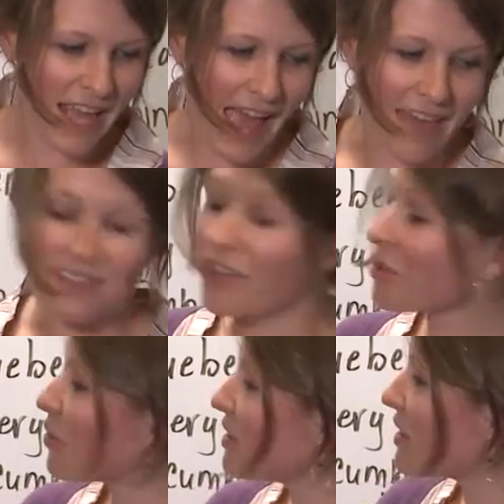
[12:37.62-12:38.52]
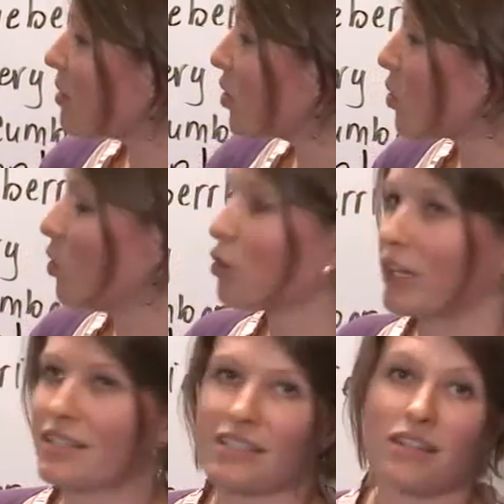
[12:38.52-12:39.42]
And the other great thing about whole
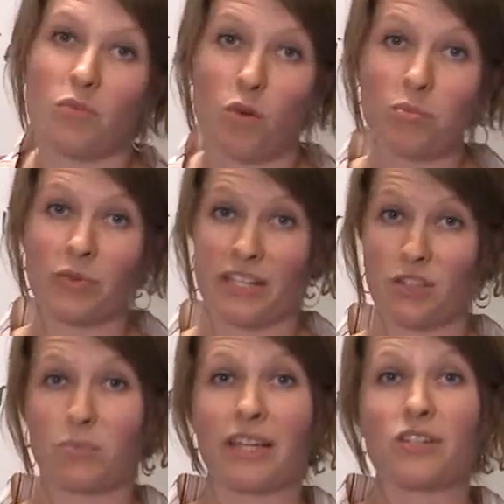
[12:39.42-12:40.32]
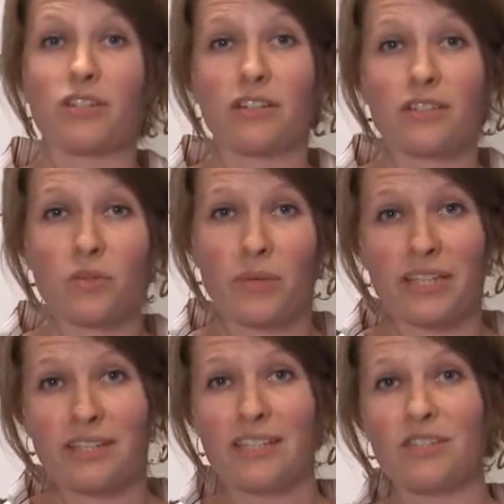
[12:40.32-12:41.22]
grains is they won't raise your blood sugars
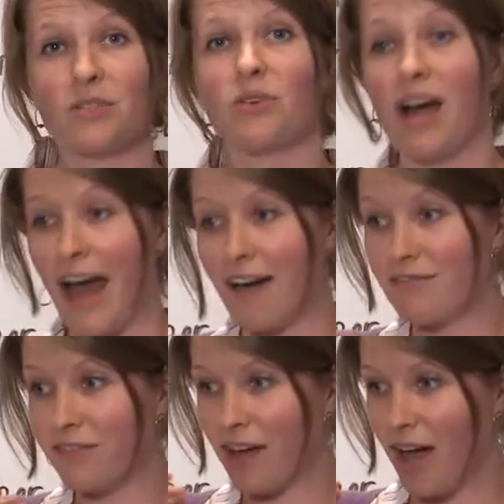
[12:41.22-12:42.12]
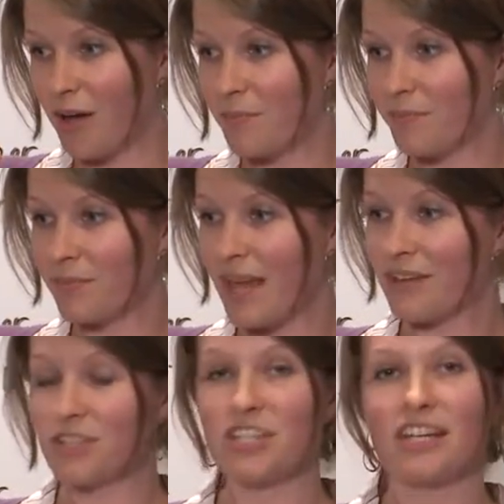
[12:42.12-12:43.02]
quickly, so you'll have
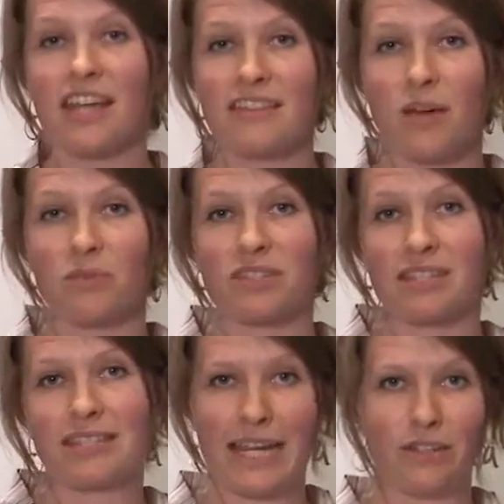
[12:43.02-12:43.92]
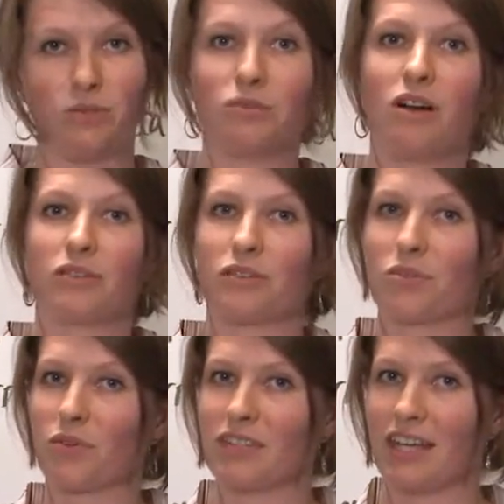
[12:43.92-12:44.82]
energy again that will sustain you longer
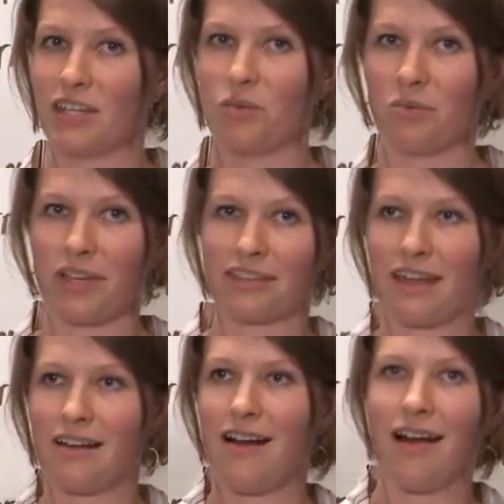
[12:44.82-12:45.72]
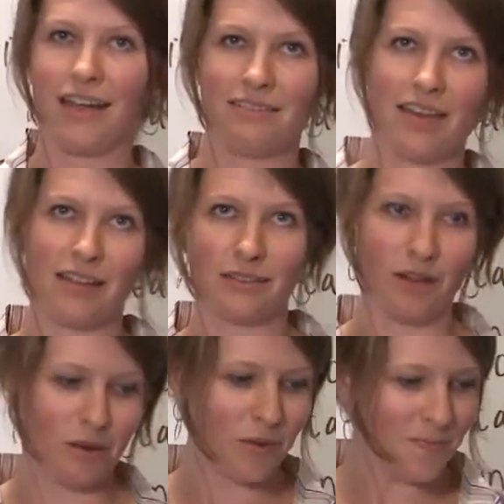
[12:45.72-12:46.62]
throughout the day. You won't get that high and that
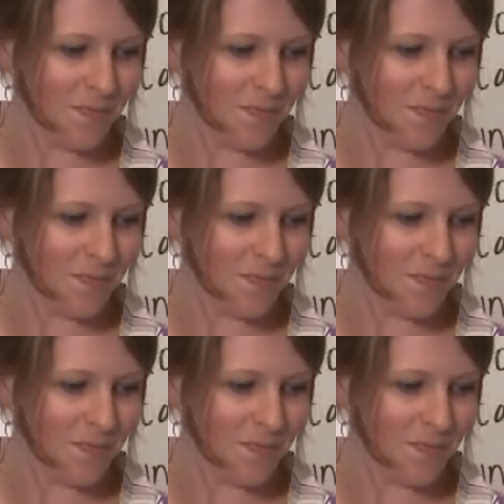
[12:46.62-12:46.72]
low.